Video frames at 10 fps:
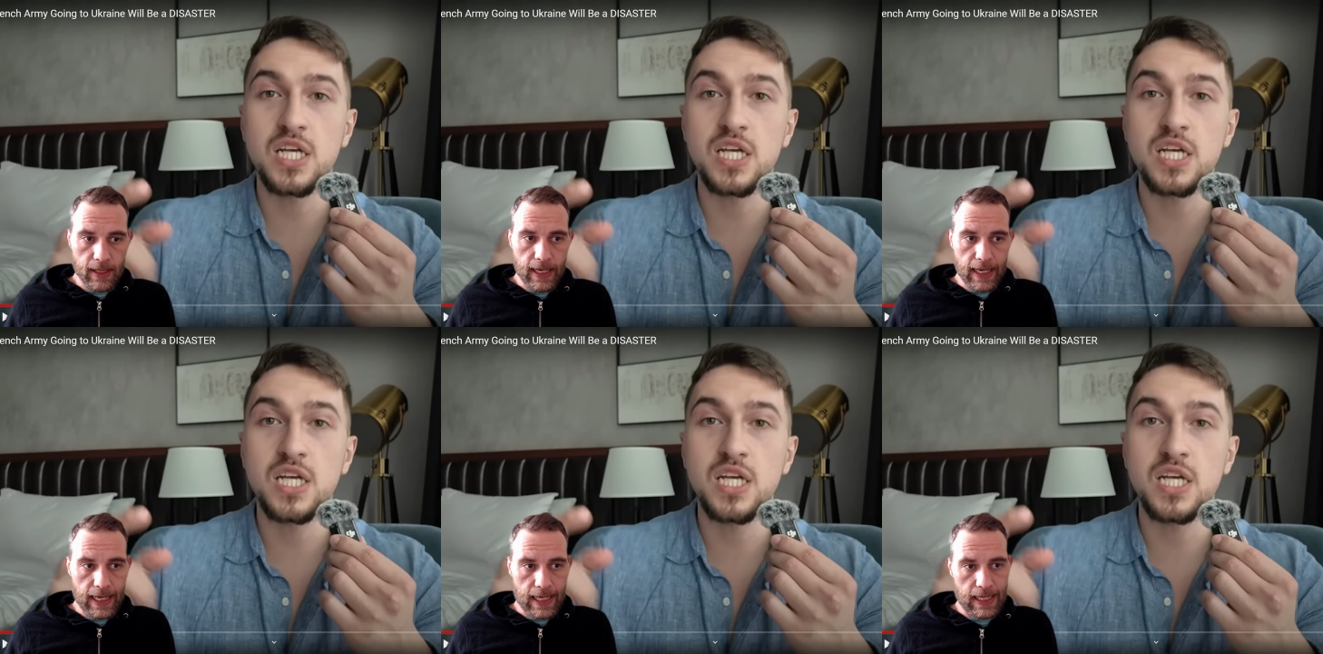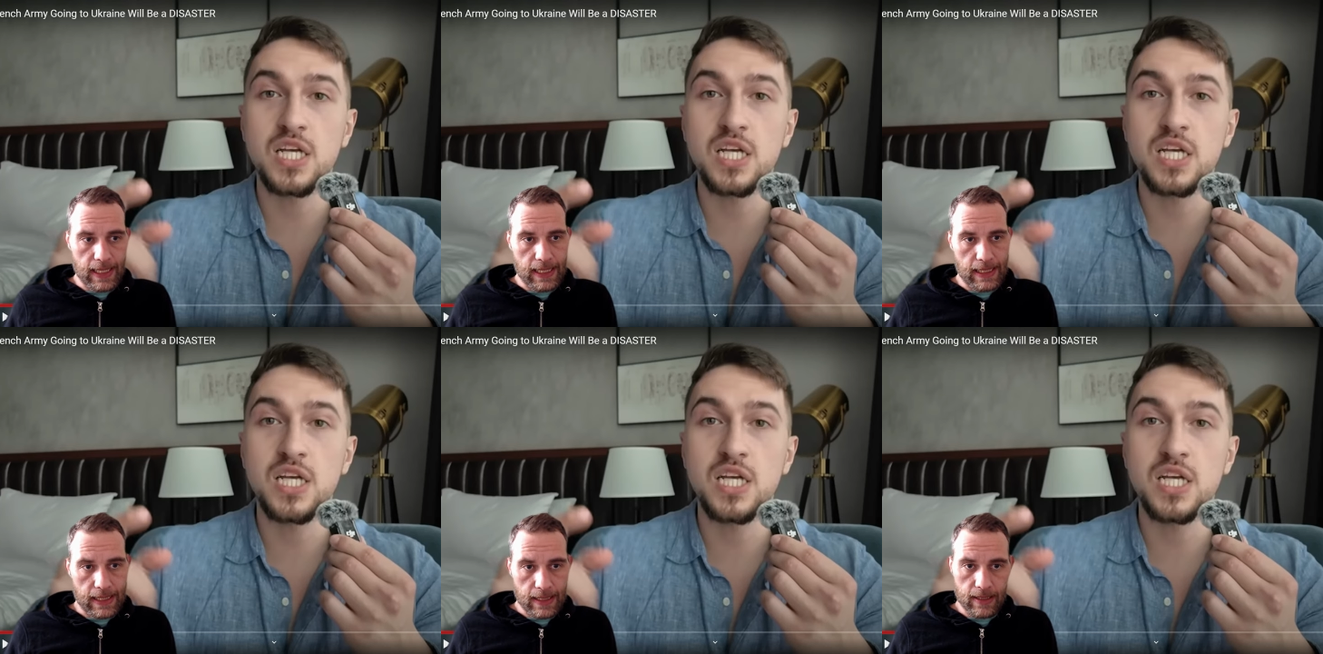
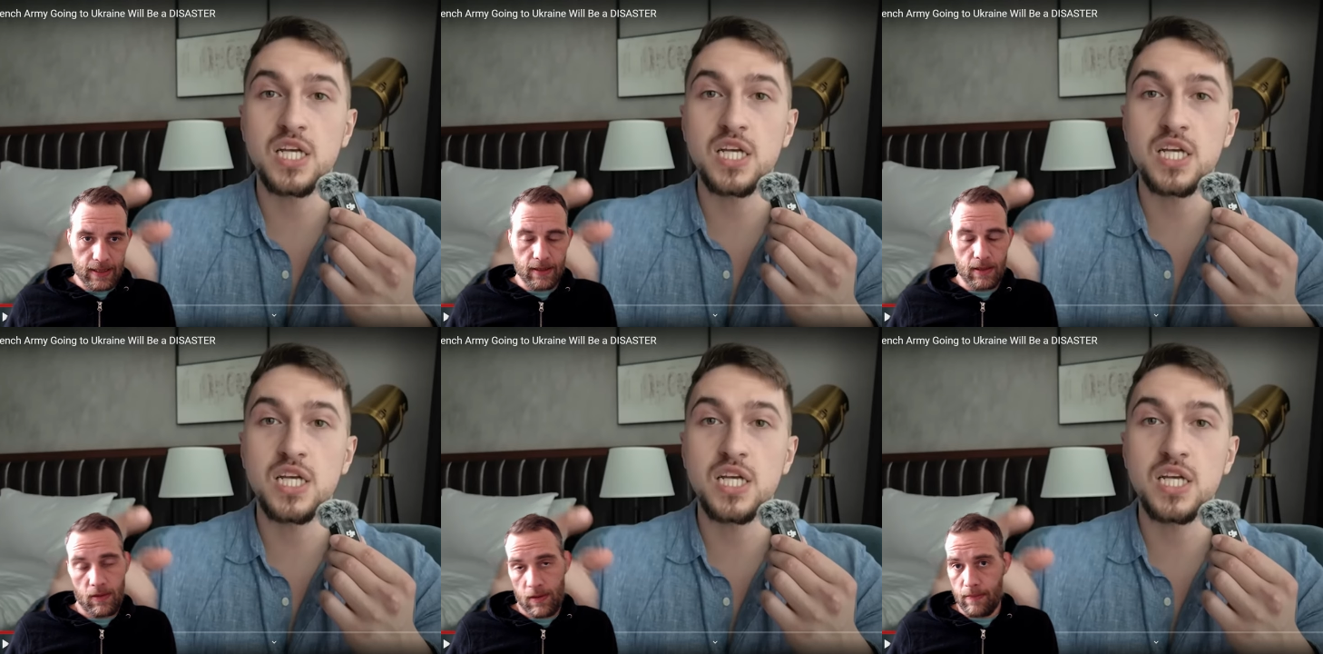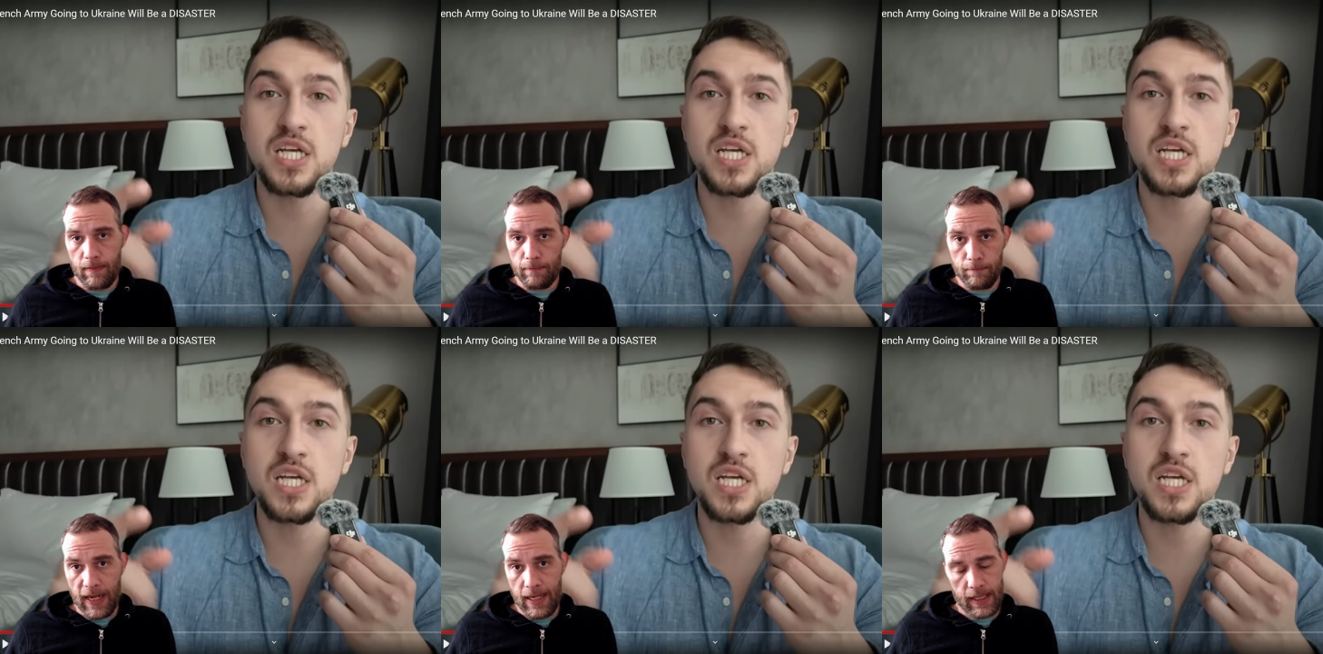Speaker 1: as,
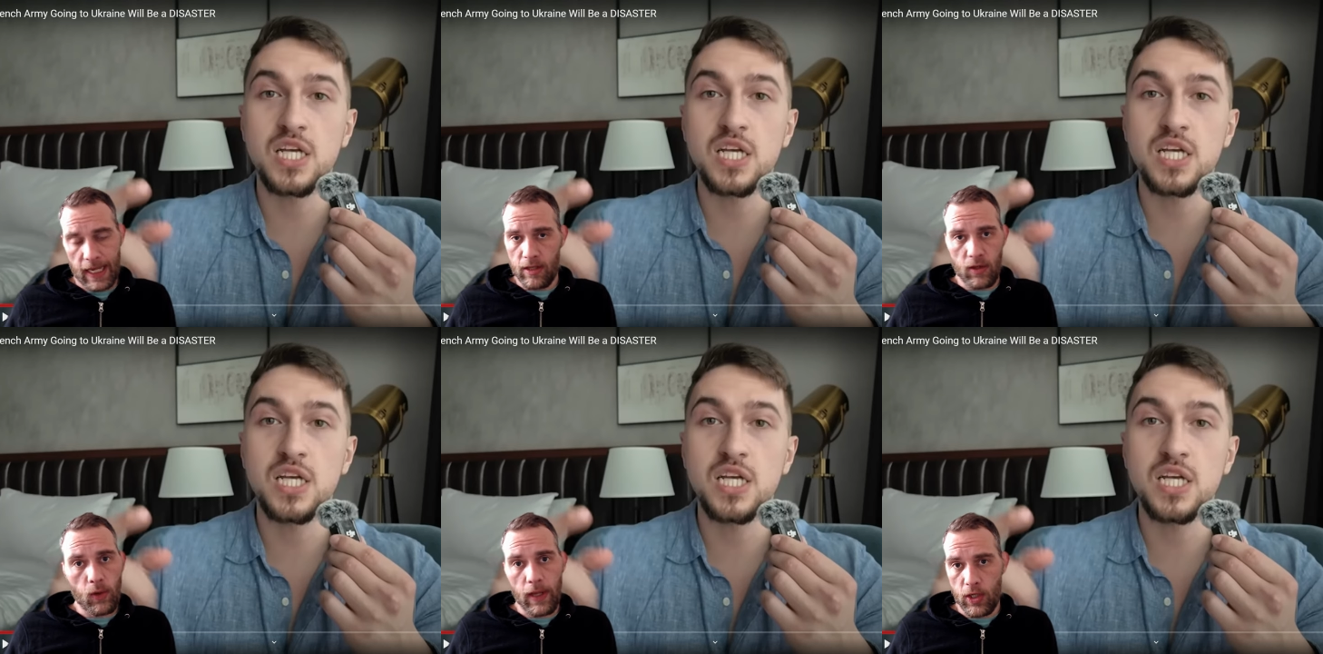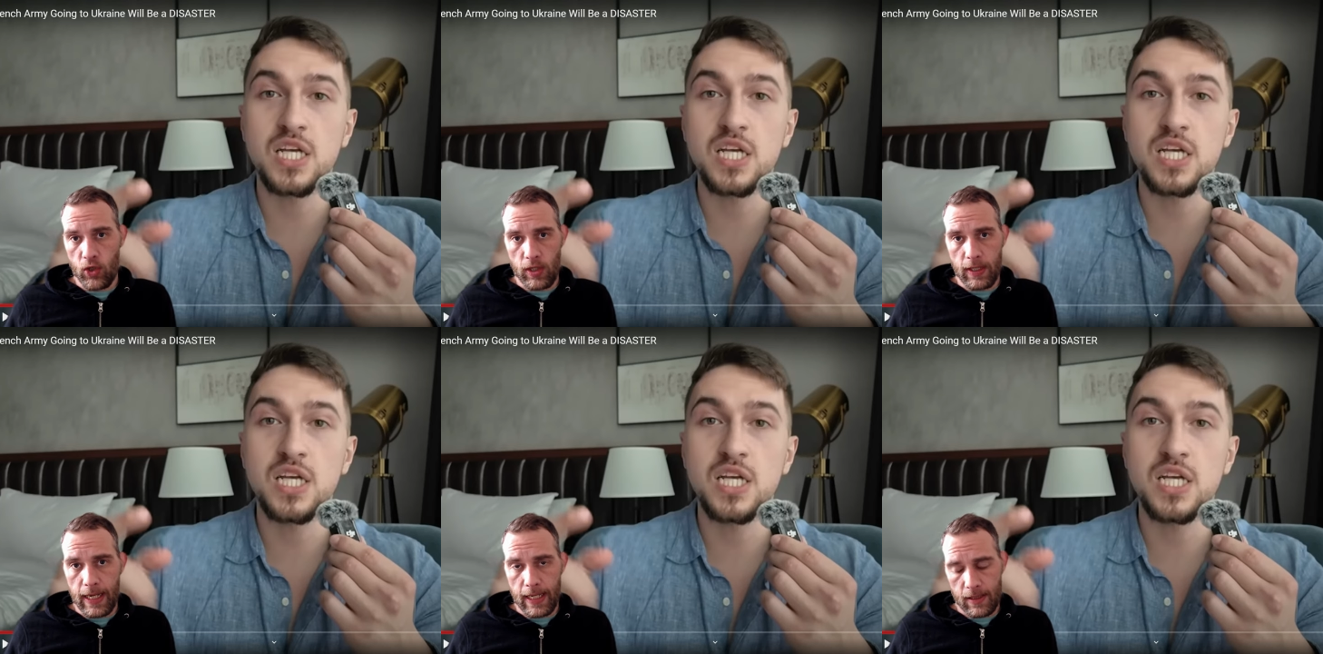um, as acknowledged
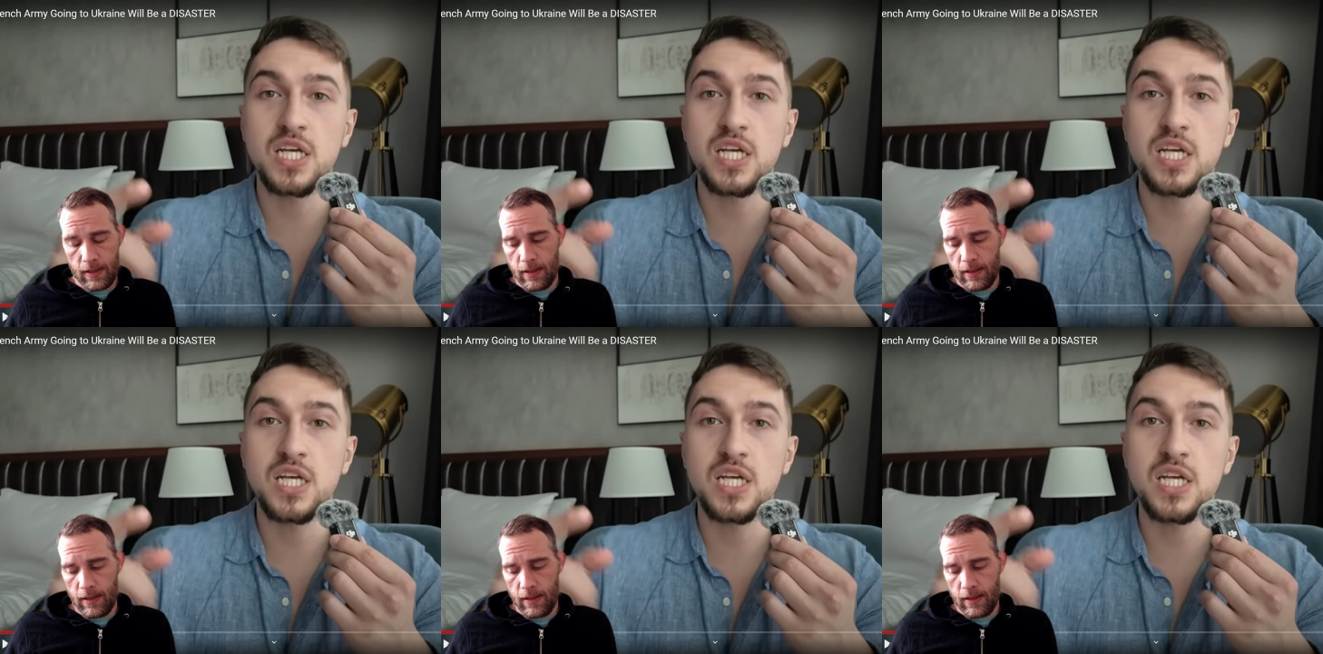that